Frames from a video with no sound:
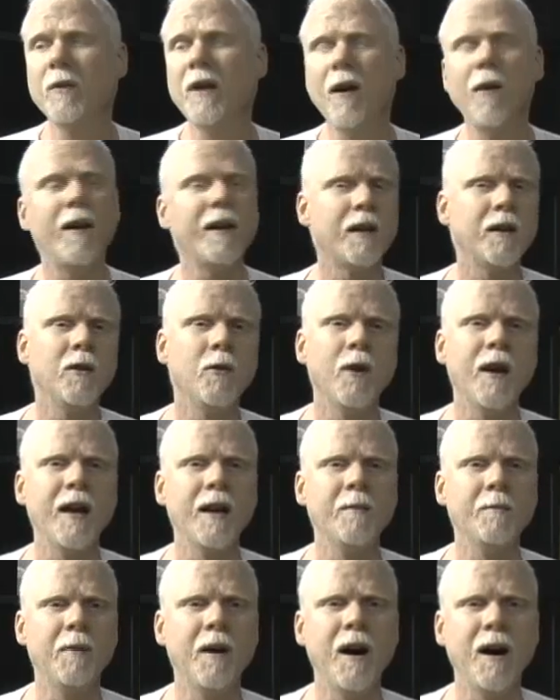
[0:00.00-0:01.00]
Now I can go ahead
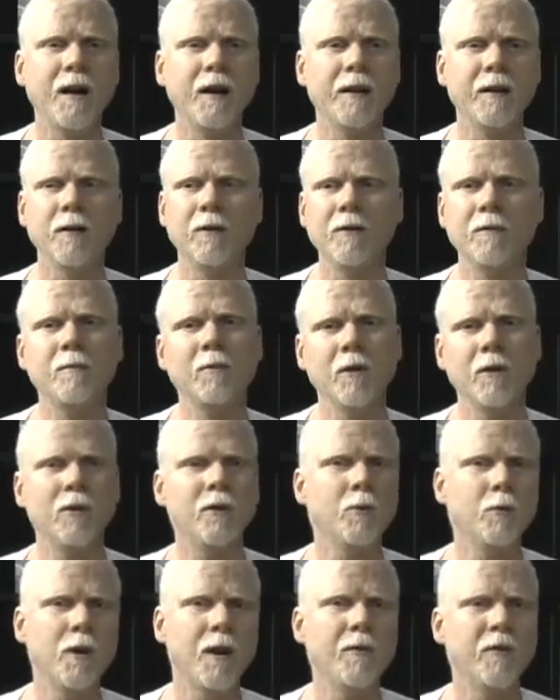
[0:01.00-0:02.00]
and bottle it or or
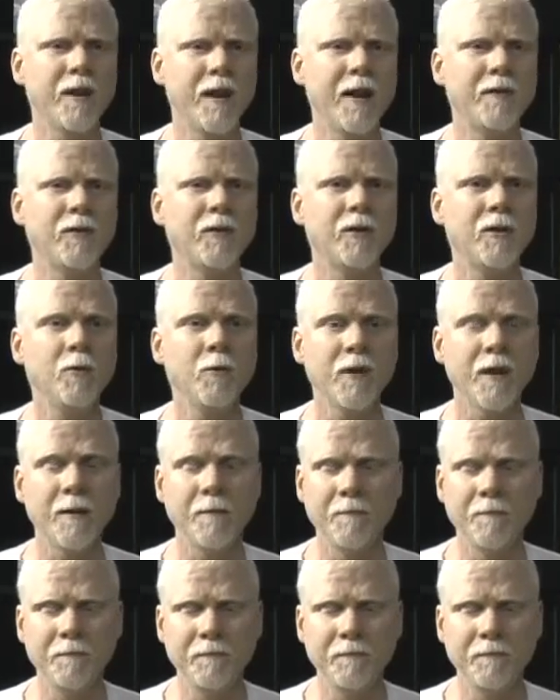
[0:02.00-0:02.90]
do whatever you have to do with it.